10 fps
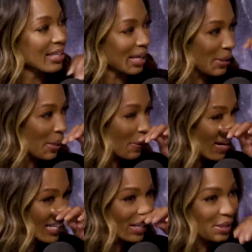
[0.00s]
Yeah.
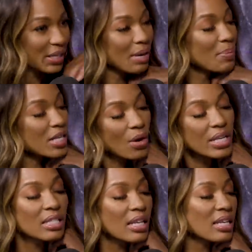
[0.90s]
right though. Yeah. But no,
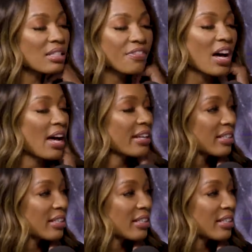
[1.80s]
he's a he's a this, fine.